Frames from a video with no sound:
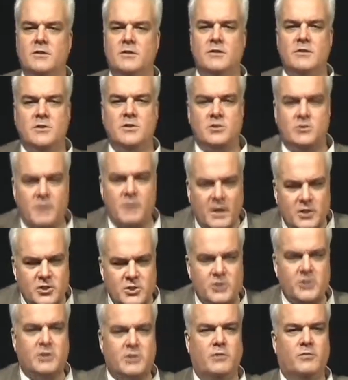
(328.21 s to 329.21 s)
the
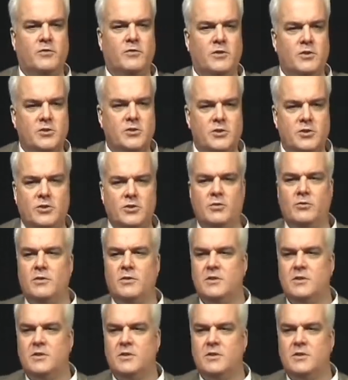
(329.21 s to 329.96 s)
destruction of tissue,